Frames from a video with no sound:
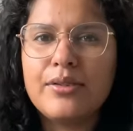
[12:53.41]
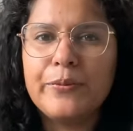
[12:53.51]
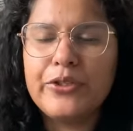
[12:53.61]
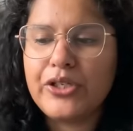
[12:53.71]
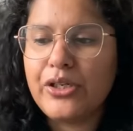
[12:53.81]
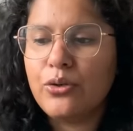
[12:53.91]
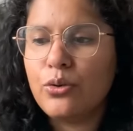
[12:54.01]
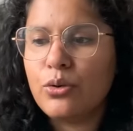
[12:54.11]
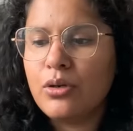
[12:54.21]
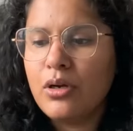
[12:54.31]

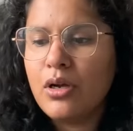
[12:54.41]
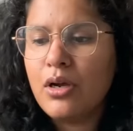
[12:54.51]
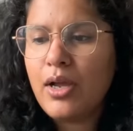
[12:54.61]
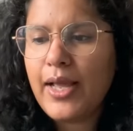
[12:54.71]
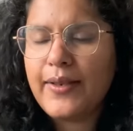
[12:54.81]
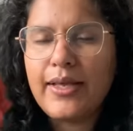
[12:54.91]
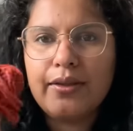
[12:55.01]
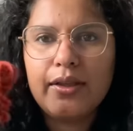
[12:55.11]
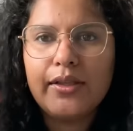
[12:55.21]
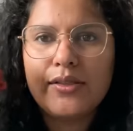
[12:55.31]
Merino, and I
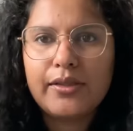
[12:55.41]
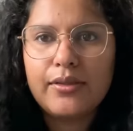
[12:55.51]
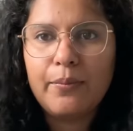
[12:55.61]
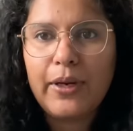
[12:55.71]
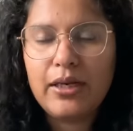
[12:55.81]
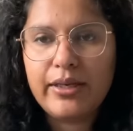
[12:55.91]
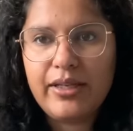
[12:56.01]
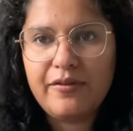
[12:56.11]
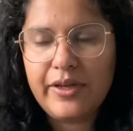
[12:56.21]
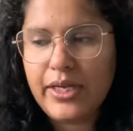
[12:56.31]
think this is the
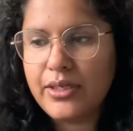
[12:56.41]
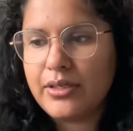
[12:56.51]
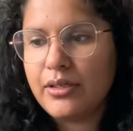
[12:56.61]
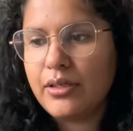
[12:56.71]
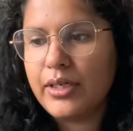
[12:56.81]
bulky weight.